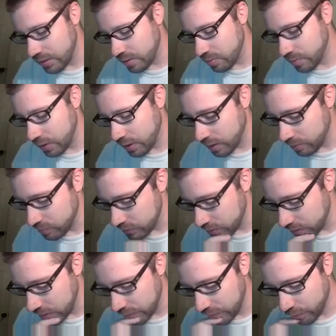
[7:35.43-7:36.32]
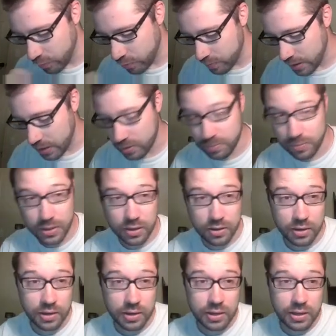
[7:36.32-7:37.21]
then becomes a 4-mana
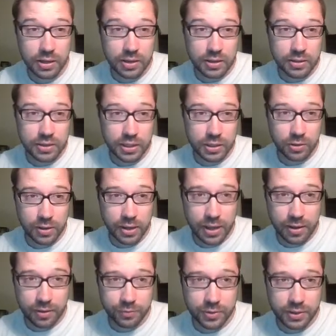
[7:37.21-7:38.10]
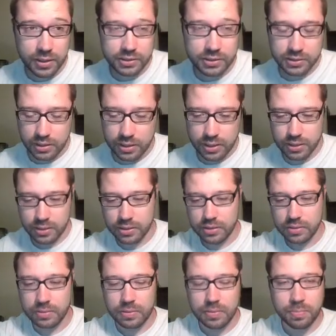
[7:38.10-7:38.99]
beater. Then you have things like
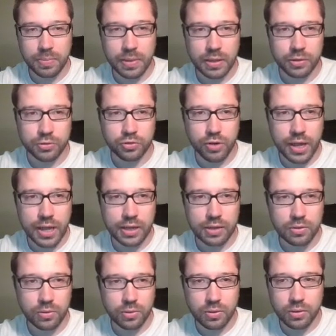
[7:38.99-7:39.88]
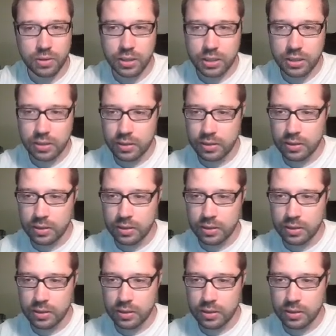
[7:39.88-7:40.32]
Pale Dragonoid,